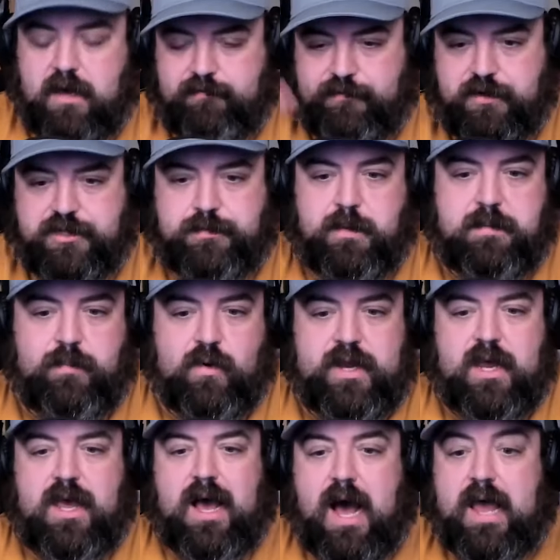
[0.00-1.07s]
I'll finish my point.
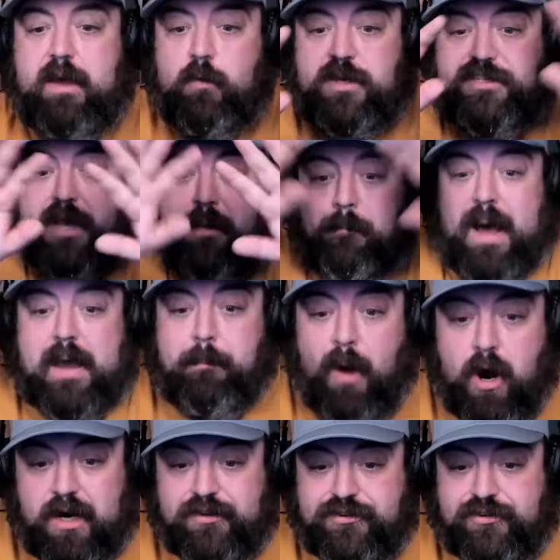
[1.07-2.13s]
It was
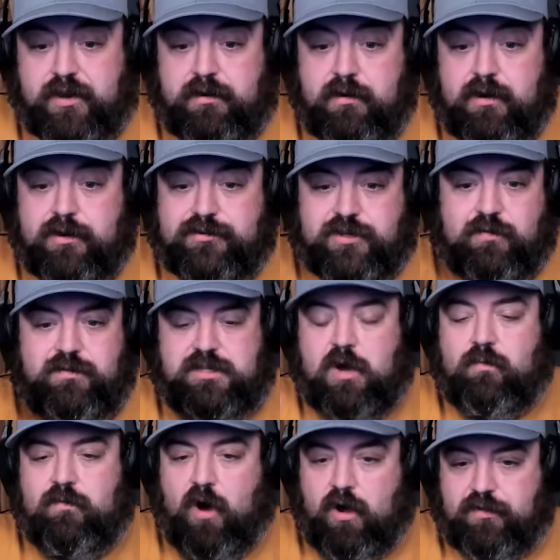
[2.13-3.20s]
bipartisan. So
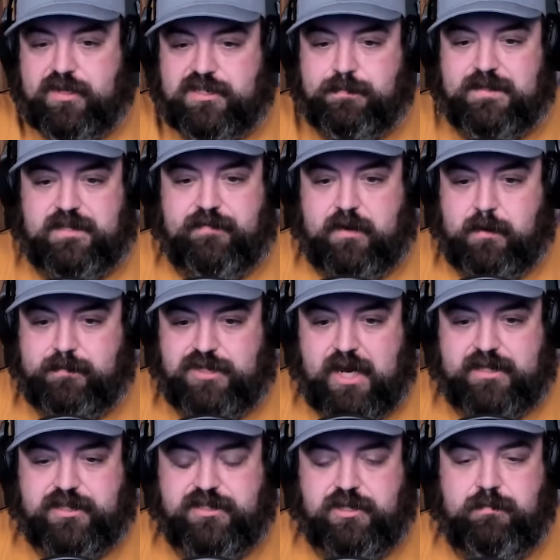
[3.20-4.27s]
don't all the specific
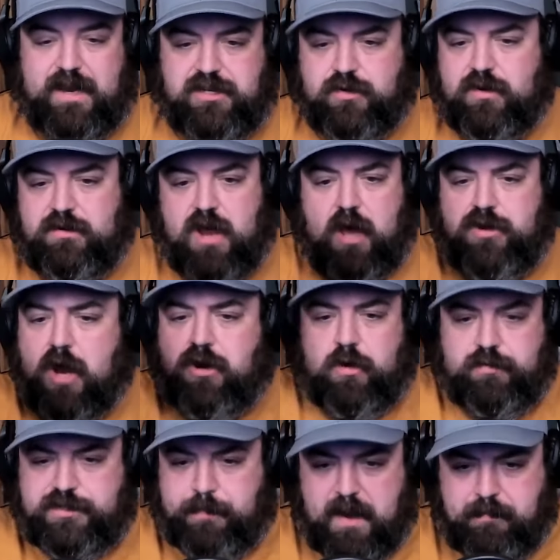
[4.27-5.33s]
objections you made to it. No, it
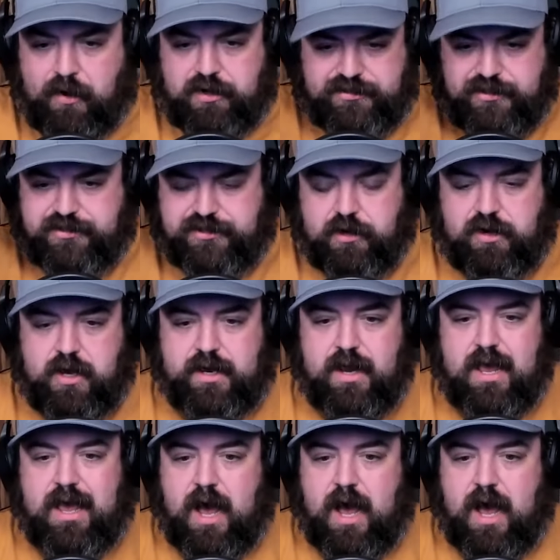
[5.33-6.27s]
was bipartisan. It's all good.